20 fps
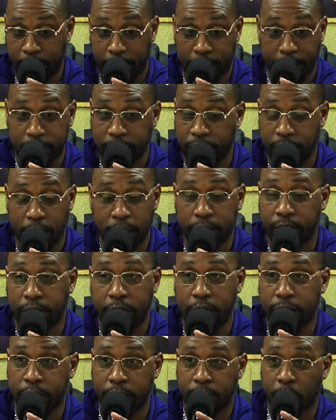that's another,
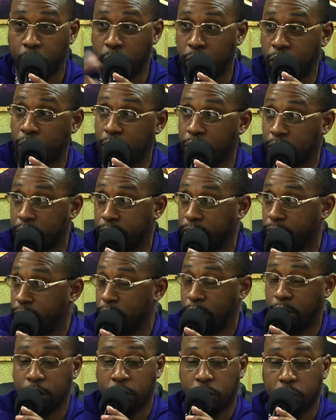that's a whole nother
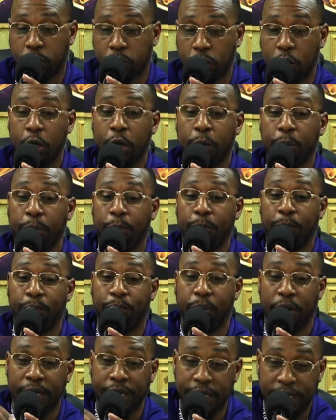issue.
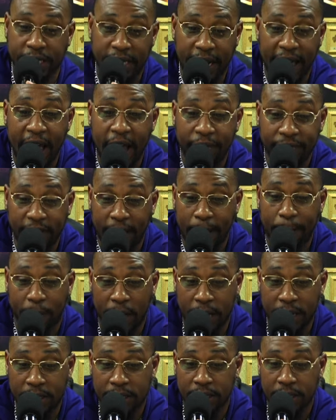But he should have that
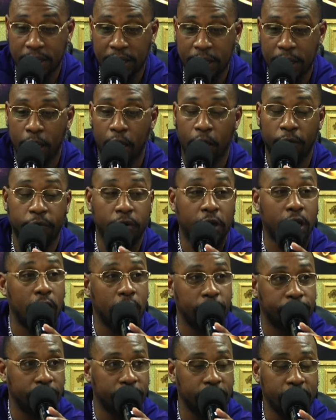place of
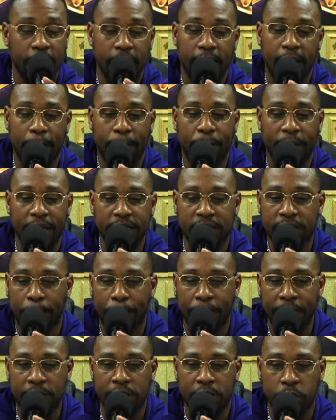comfort, that place of
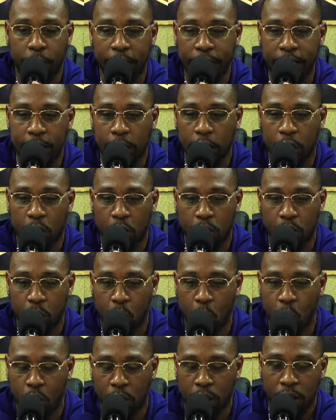peace, so that he can learn the
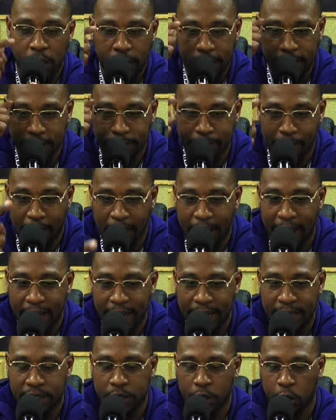war. His
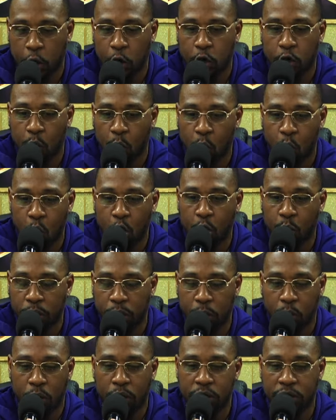mind has to learn the war with
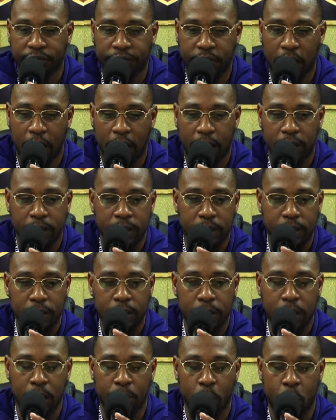the words of God.
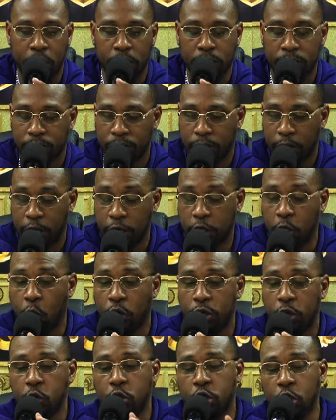Come on. He do
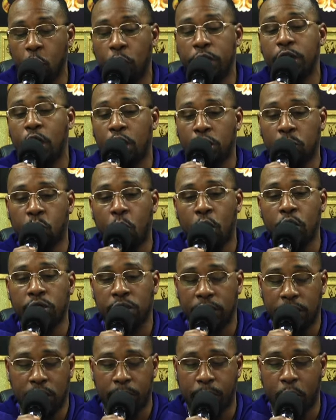it, you do it
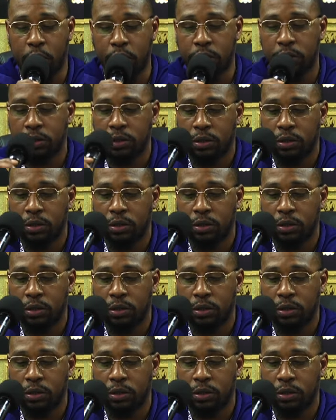unworthily. Come on.